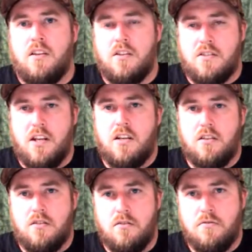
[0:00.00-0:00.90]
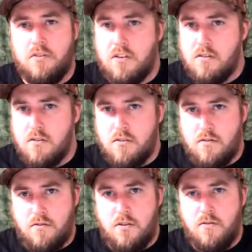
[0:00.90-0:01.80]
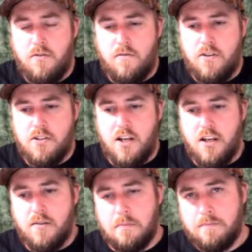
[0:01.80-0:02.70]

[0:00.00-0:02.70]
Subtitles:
standard 2 foot fish tank.